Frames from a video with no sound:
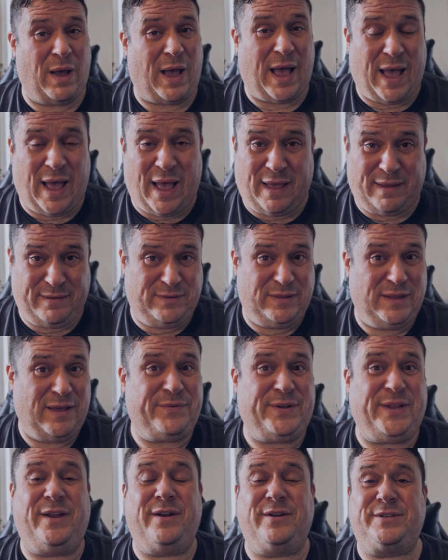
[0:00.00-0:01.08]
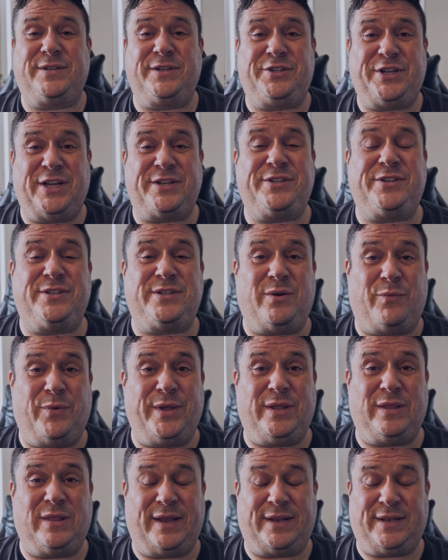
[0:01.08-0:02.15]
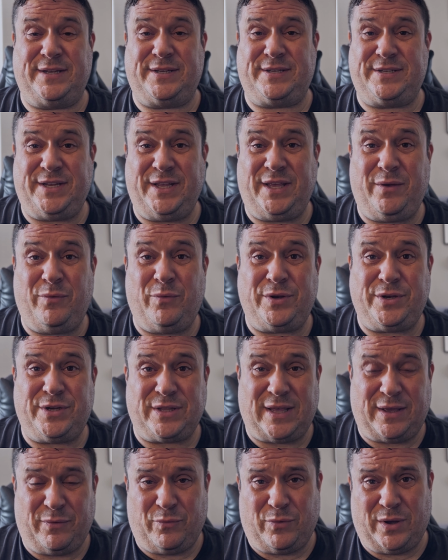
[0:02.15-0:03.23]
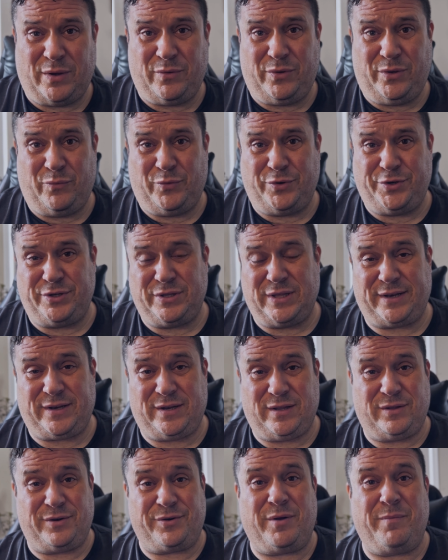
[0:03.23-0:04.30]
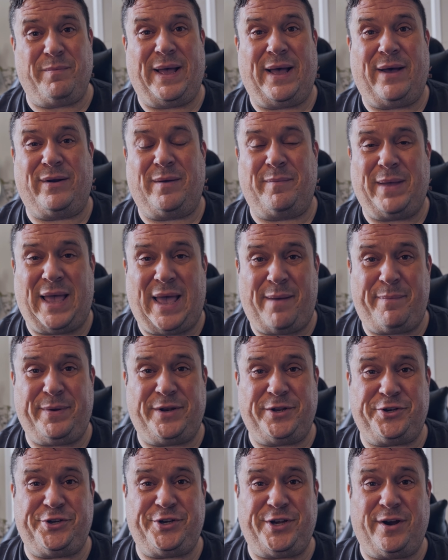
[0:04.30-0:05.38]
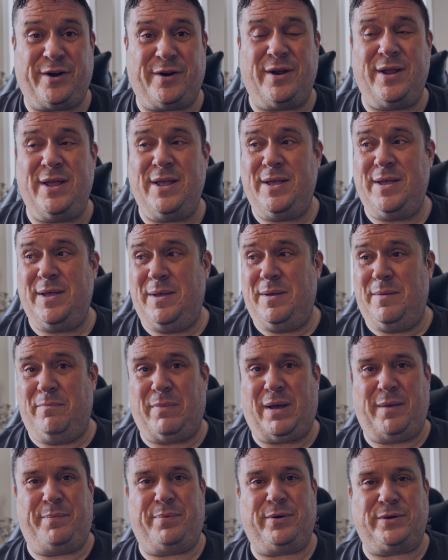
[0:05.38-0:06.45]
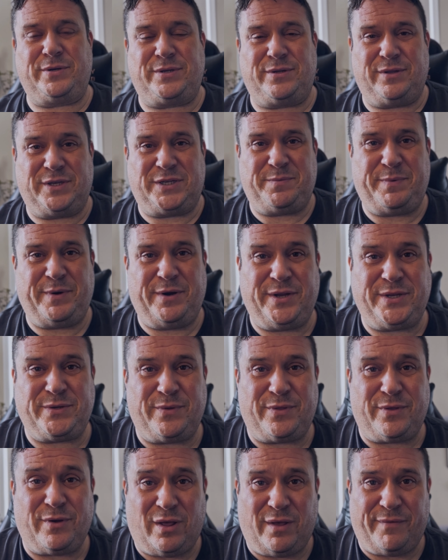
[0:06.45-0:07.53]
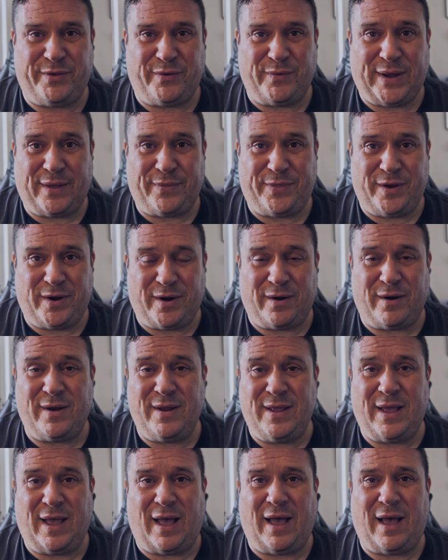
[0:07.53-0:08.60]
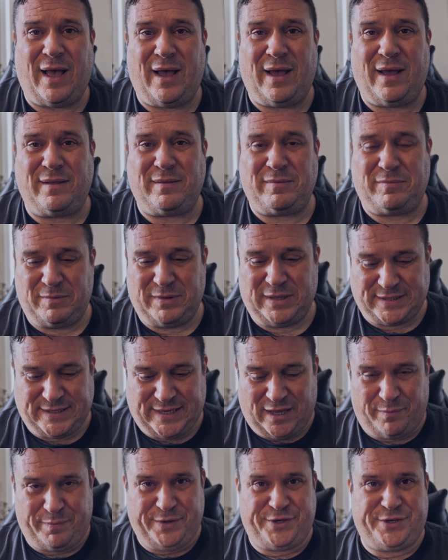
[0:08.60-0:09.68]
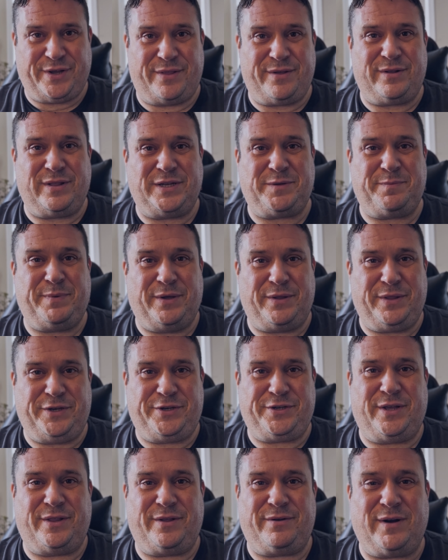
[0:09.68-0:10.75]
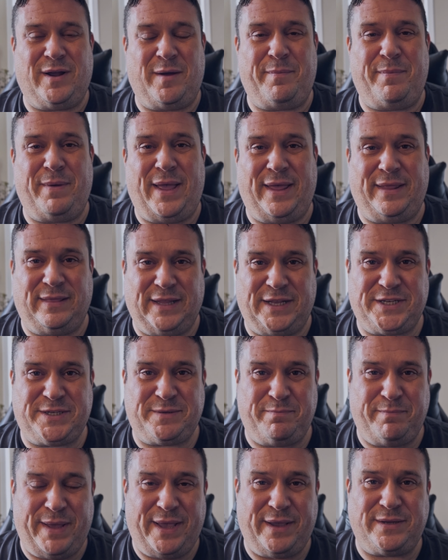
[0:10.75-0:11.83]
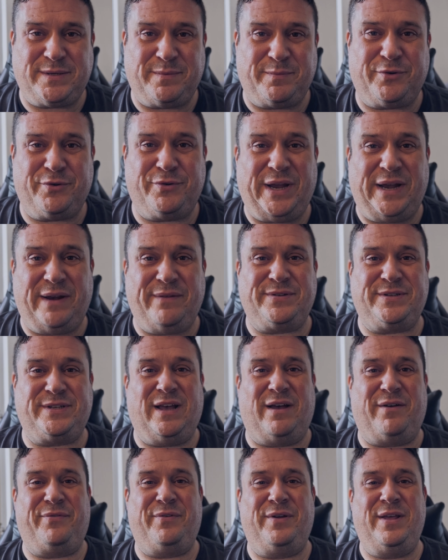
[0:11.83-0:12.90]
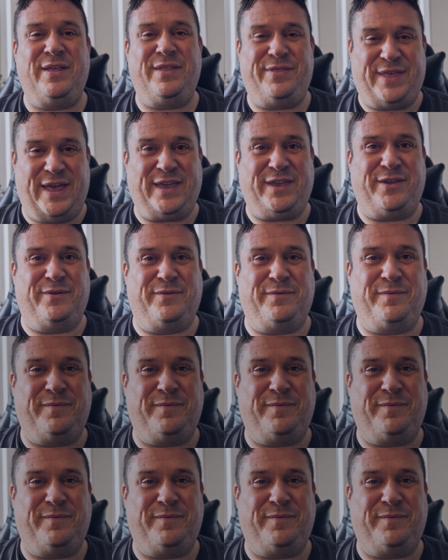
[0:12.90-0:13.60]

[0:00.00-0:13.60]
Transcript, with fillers: I'd love to hear suggestions on what you'd like to see, what you like, what would you like to learn about. I'm happy to share my personal experience with all of you out there. Uh, let's help each other, let's build each other up, and let's make some creative stuff. Thank you.